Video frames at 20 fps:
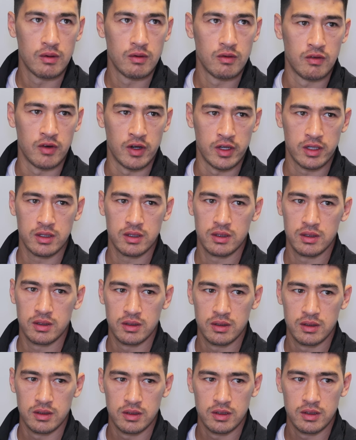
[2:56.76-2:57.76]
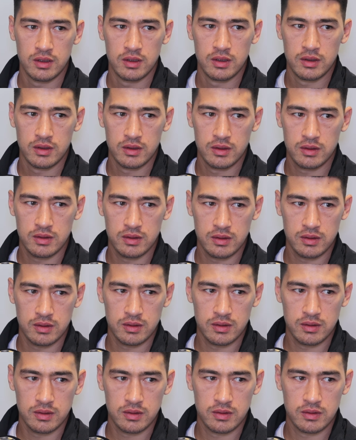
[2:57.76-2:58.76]

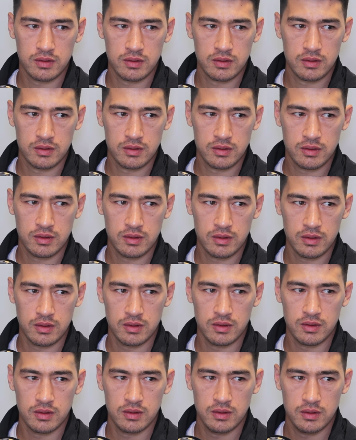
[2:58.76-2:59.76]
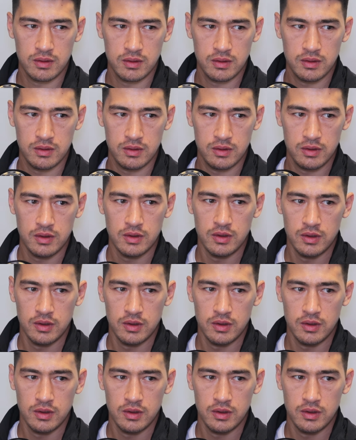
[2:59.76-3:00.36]
No one is speaking in this clip.